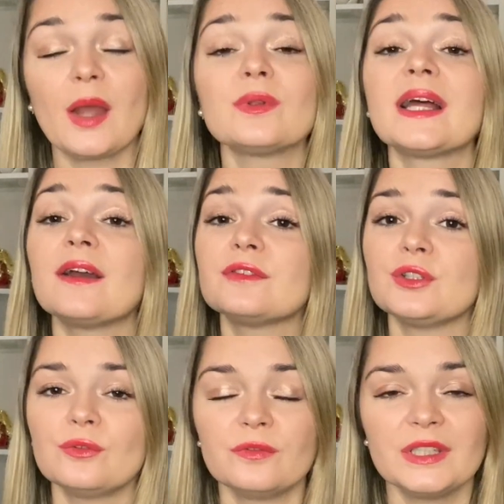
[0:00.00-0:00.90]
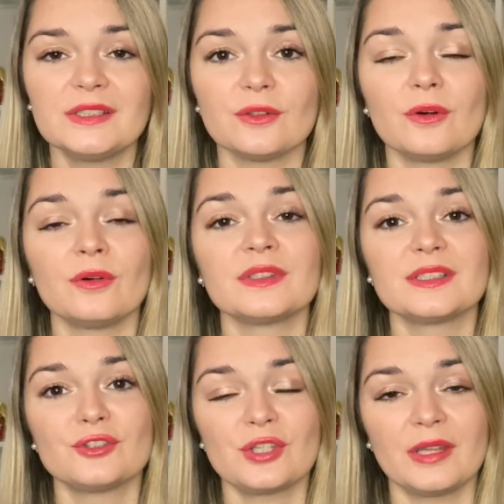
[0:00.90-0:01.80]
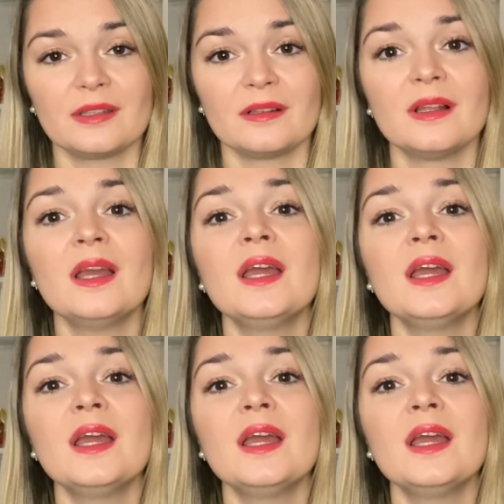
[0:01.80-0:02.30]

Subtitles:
I will have a new video on this channel